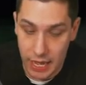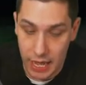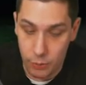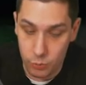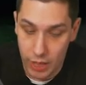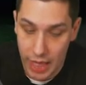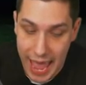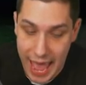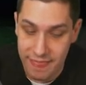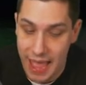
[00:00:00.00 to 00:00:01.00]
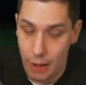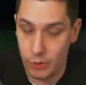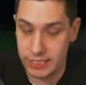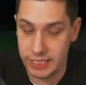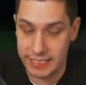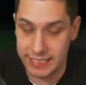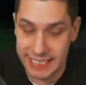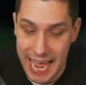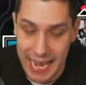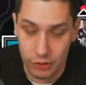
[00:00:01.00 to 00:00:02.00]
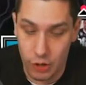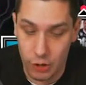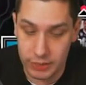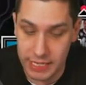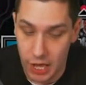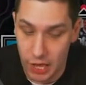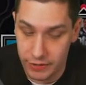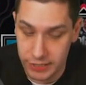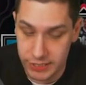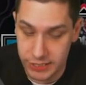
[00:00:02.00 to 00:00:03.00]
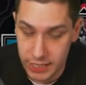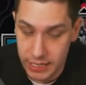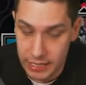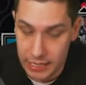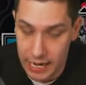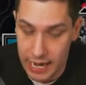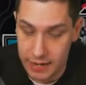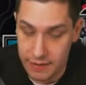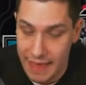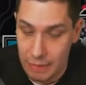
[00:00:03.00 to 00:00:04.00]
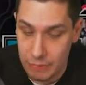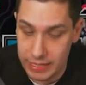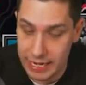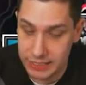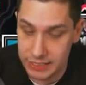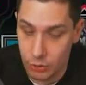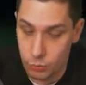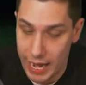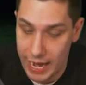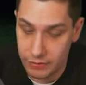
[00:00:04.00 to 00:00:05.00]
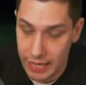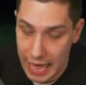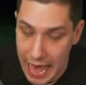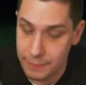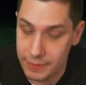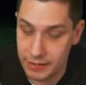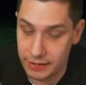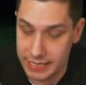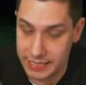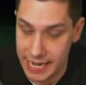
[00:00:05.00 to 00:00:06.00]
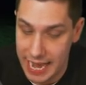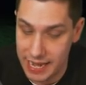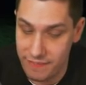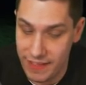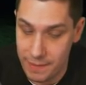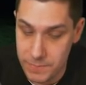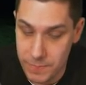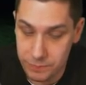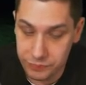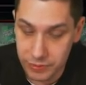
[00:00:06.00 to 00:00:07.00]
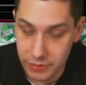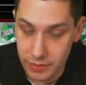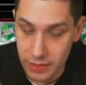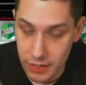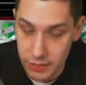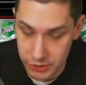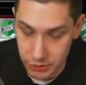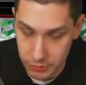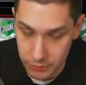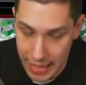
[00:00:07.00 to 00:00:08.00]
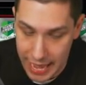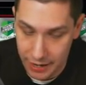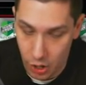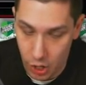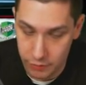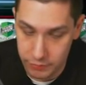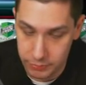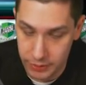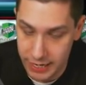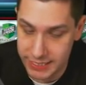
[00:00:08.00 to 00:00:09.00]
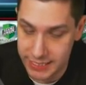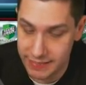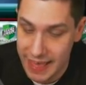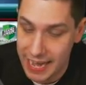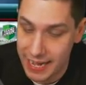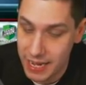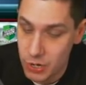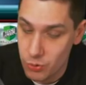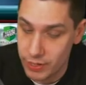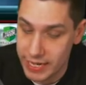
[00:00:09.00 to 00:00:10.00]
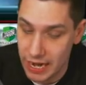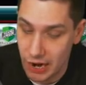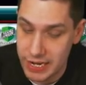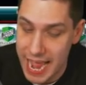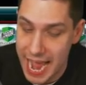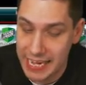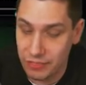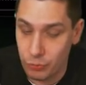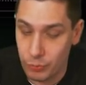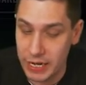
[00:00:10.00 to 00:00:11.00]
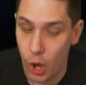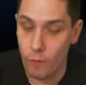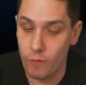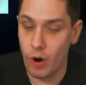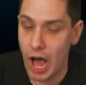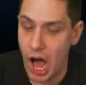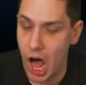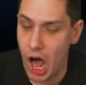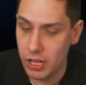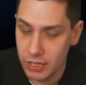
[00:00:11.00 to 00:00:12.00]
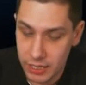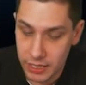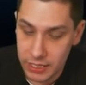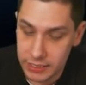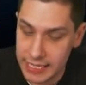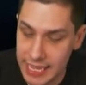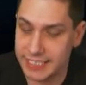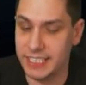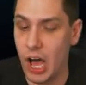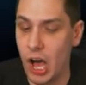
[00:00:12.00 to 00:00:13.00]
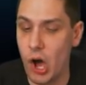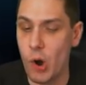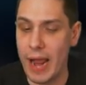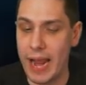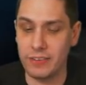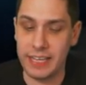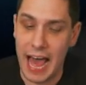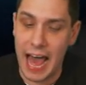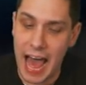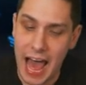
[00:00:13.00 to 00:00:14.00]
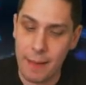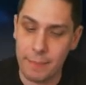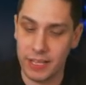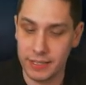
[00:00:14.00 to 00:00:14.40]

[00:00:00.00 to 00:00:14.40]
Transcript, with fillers: uh, we'll add that one to the set along with the others, and that will get us a Randall Cobb here at the end of it. So we will add all of the players to that. We'll get our 93 overall. Let's go, Randall Cobb.